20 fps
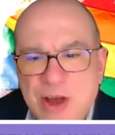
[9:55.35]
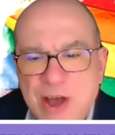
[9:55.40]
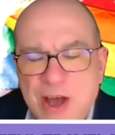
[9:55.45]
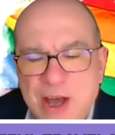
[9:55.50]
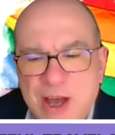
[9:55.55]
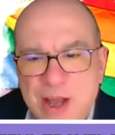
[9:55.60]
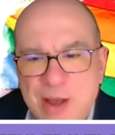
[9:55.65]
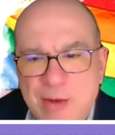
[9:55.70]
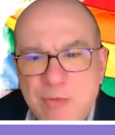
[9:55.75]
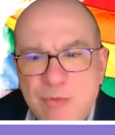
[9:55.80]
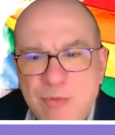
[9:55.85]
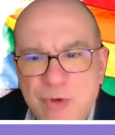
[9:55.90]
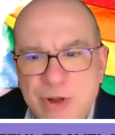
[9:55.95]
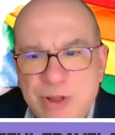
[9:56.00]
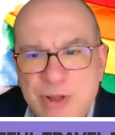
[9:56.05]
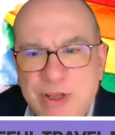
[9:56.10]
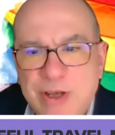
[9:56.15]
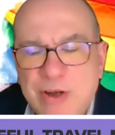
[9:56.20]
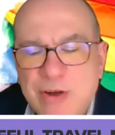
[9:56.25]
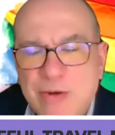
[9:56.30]
I am
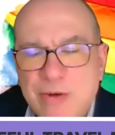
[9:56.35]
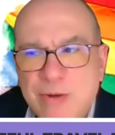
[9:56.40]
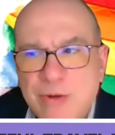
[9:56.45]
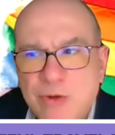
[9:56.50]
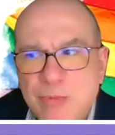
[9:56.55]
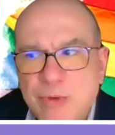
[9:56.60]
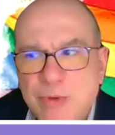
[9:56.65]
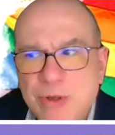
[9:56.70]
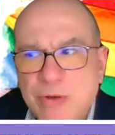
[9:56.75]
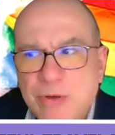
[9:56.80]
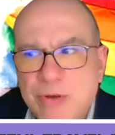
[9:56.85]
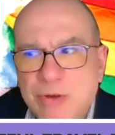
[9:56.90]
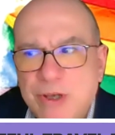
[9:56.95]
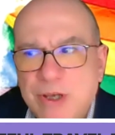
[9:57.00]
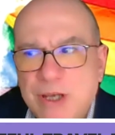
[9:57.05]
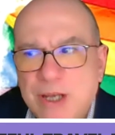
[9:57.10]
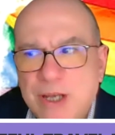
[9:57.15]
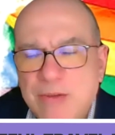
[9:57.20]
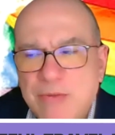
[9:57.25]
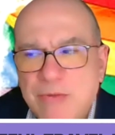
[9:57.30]
really going to be
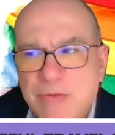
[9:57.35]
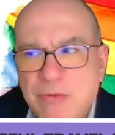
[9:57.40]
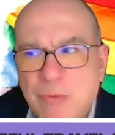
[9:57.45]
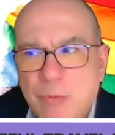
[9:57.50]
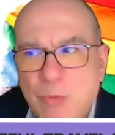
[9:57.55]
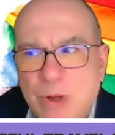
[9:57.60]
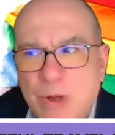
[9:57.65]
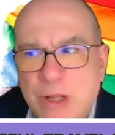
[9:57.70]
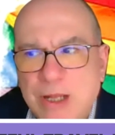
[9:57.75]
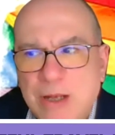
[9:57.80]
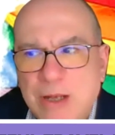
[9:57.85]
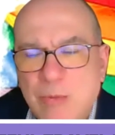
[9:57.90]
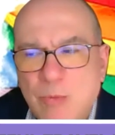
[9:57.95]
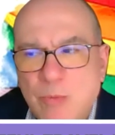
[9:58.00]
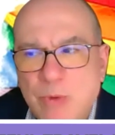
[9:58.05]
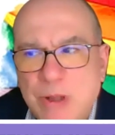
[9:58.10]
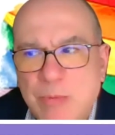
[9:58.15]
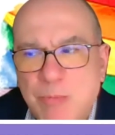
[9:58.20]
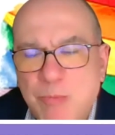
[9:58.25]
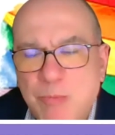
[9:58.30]
looking at
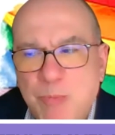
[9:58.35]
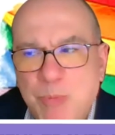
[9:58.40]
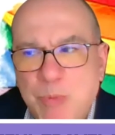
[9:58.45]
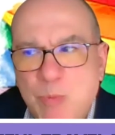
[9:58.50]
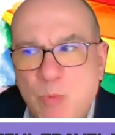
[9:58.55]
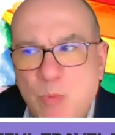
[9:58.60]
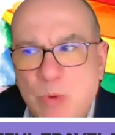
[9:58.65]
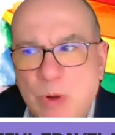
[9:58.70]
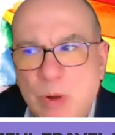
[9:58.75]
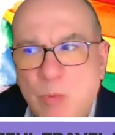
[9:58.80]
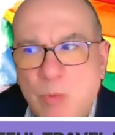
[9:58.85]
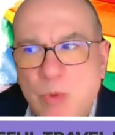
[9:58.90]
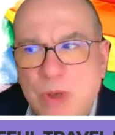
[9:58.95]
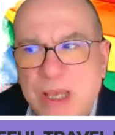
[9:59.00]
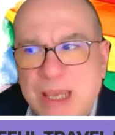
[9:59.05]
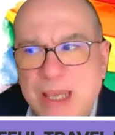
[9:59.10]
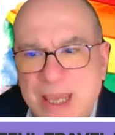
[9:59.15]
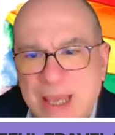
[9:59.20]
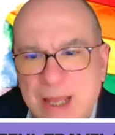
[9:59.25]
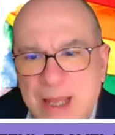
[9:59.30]
when
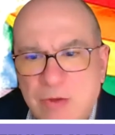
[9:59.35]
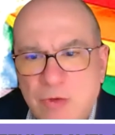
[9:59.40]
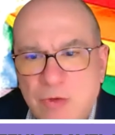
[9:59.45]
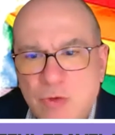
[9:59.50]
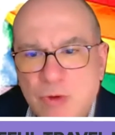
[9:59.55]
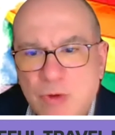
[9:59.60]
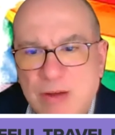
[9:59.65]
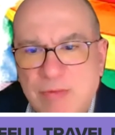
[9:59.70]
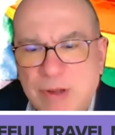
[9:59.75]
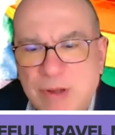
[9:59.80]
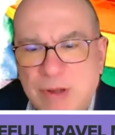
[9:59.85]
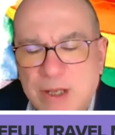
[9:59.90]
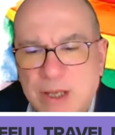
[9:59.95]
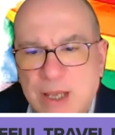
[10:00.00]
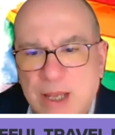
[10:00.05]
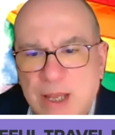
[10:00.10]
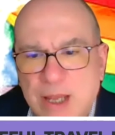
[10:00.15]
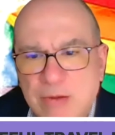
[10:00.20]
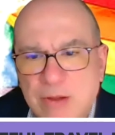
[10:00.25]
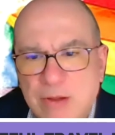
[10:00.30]
we can travel
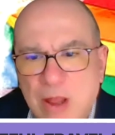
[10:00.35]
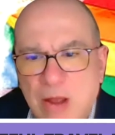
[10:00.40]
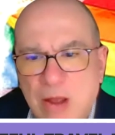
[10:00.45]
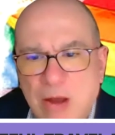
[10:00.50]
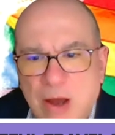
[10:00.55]
again,